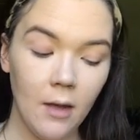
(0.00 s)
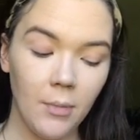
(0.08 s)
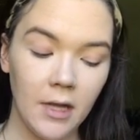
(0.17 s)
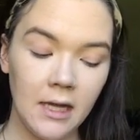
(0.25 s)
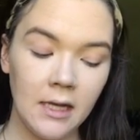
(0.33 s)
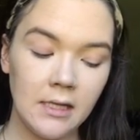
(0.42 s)

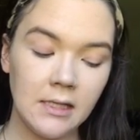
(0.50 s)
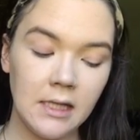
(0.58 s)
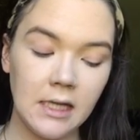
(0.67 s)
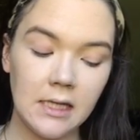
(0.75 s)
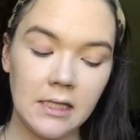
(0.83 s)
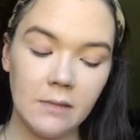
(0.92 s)
But it is
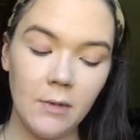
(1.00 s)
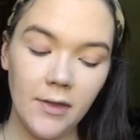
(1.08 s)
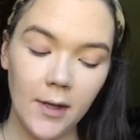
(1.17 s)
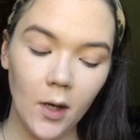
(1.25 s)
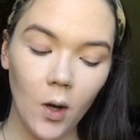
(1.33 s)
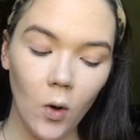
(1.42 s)
the
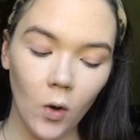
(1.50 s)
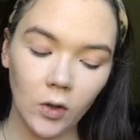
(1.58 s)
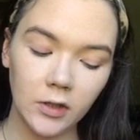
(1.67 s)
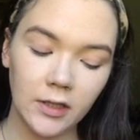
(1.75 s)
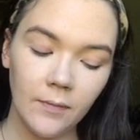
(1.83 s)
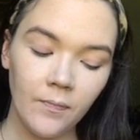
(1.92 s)
Smith and
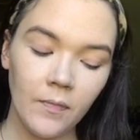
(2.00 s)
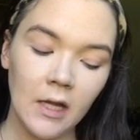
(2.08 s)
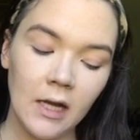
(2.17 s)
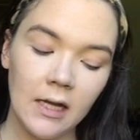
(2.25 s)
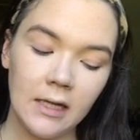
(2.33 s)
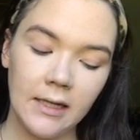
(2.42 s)
Colt
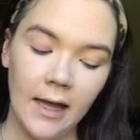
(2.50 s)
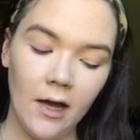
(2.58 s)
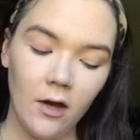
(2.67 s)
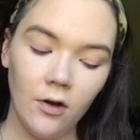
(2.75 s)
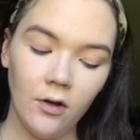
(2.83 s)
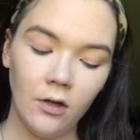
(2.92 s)

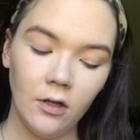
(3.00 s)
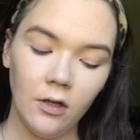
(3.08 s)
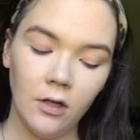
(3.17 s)
nail